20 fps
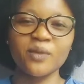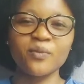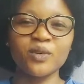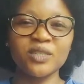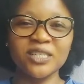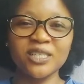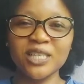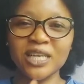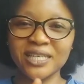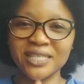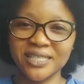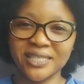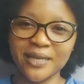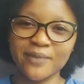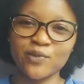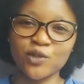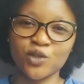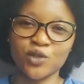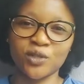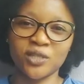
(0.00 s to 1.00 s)
But these are the
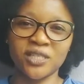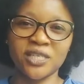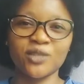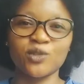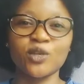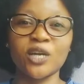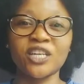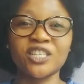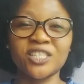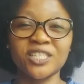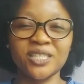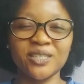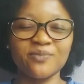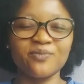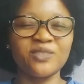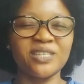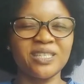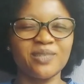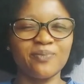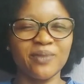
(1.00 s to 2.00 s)
steps you should take to
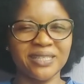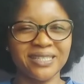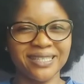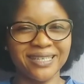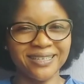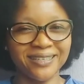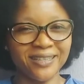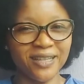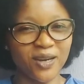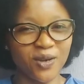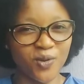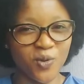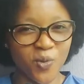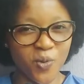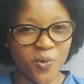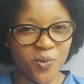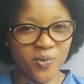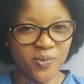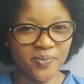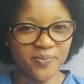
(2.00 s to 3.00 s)
achieve this particular
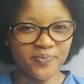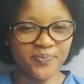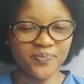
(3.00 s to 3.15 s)
goal.